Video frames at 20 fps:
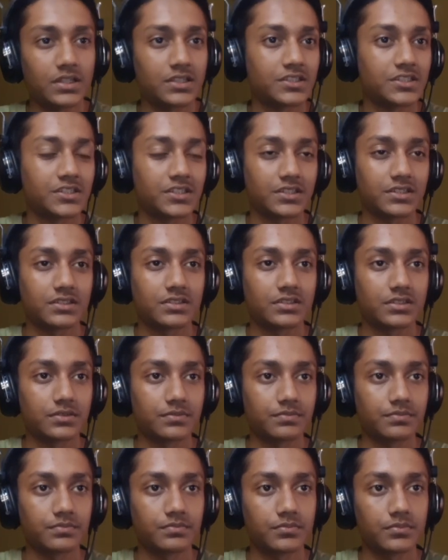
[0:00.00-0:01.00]
it's just
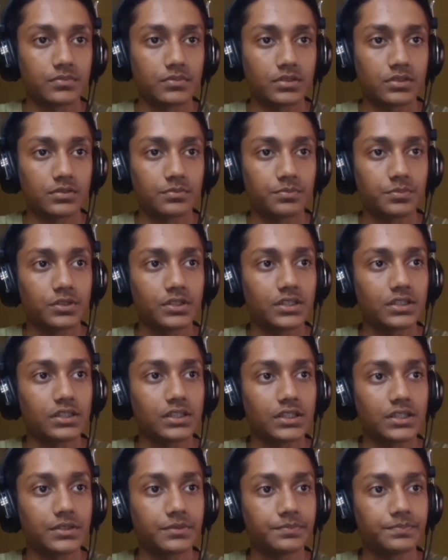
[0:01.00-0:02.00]

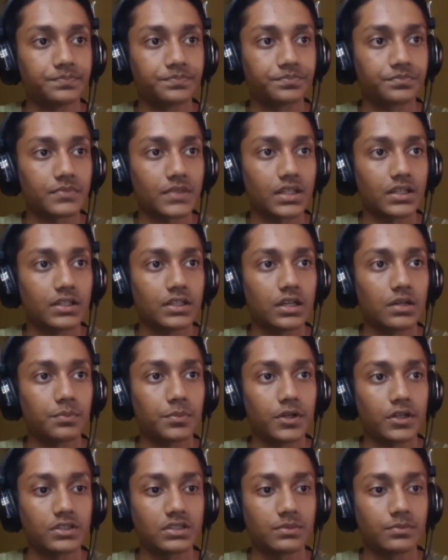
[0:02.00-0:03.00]
completely not
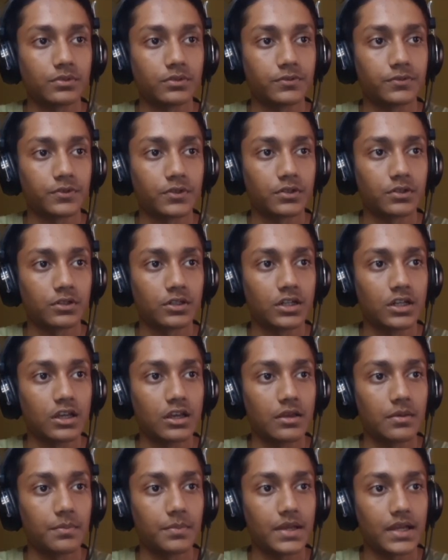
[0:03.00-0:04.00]
possible for
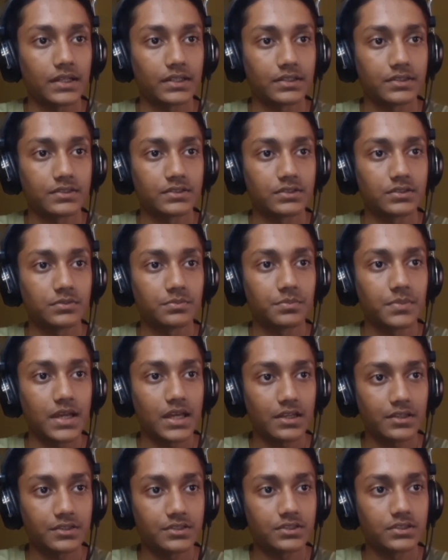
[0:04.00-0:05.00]
Magnus to
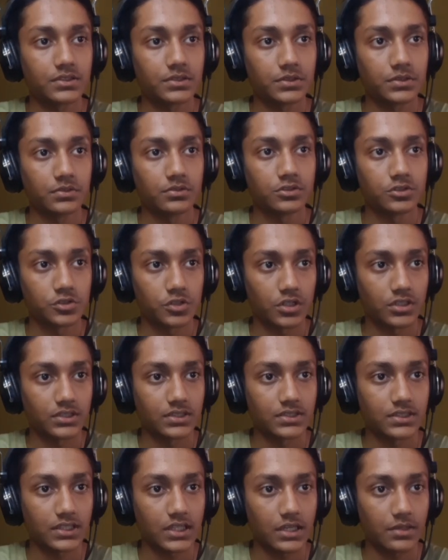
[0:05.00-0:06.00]
manage to draw
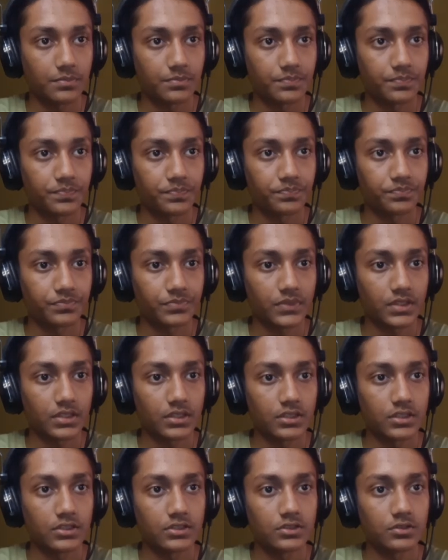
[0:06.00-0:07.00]
this game.
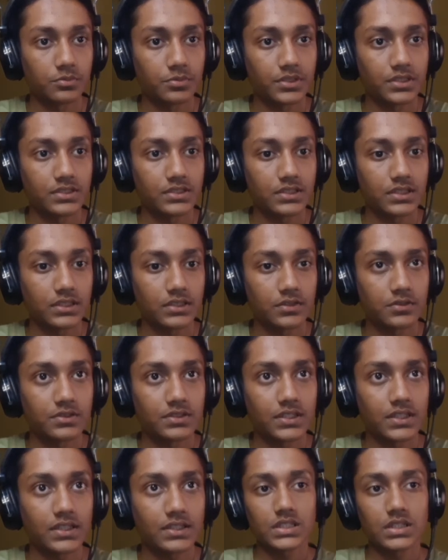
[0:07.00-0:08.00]
So we see those
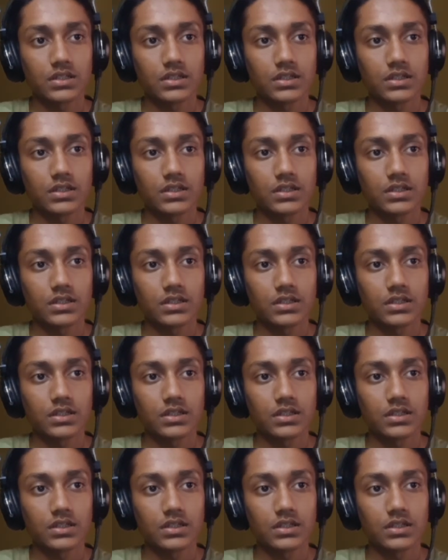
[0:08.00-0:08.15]
things.